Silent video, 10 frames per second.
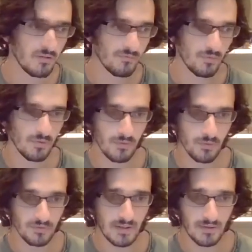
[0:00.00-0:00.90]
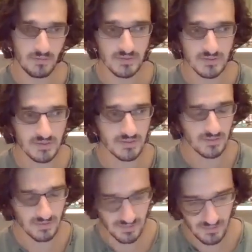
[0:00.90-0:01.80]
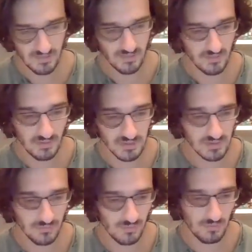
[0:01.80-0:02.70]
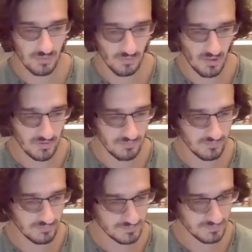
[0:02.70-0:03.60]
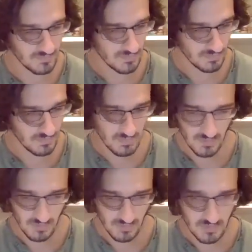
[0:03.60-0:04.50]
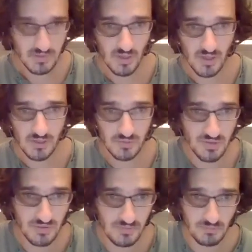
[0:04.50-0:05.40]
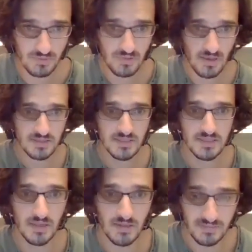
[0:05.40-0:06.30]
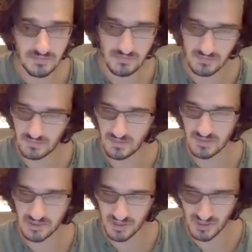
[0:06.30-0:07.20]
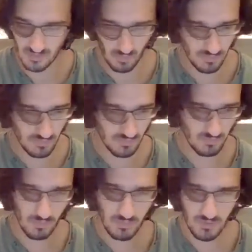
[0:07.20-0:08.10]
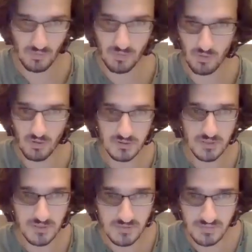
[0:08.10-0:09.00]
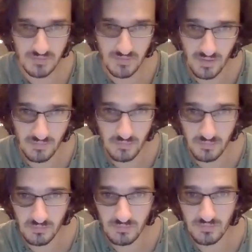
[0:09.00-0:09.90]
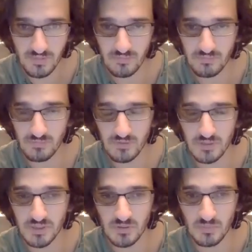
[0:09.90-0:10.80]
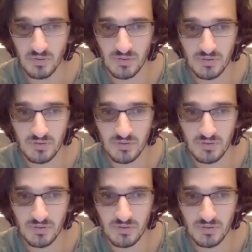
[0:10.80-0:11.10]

further their talents, just further their life. So I guess with that said, I guess Jack, what were your thoughts after finishing the book?